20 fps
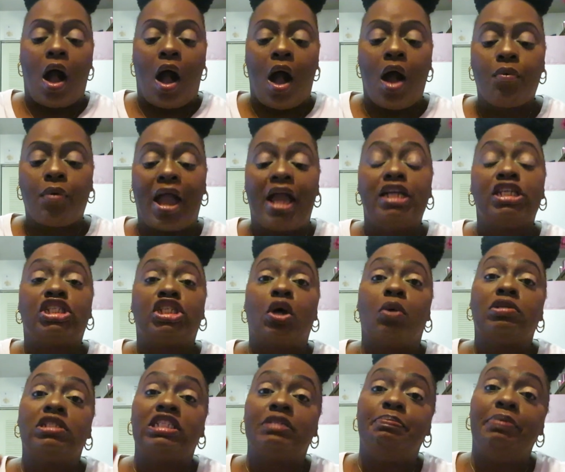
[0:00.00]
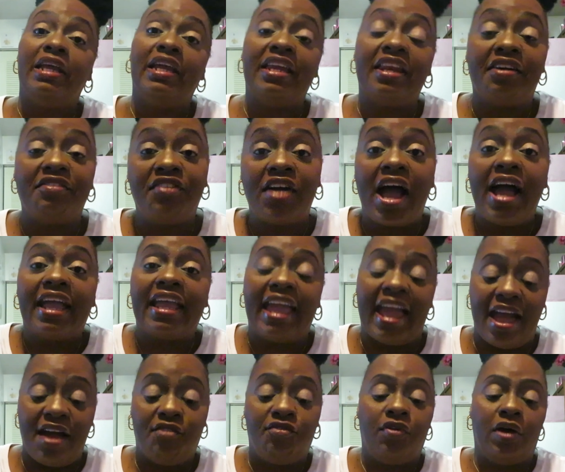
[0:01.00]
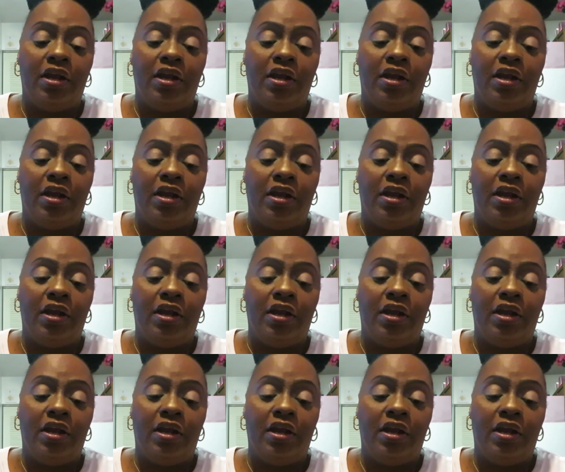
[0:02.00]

All right, so speaking of Kat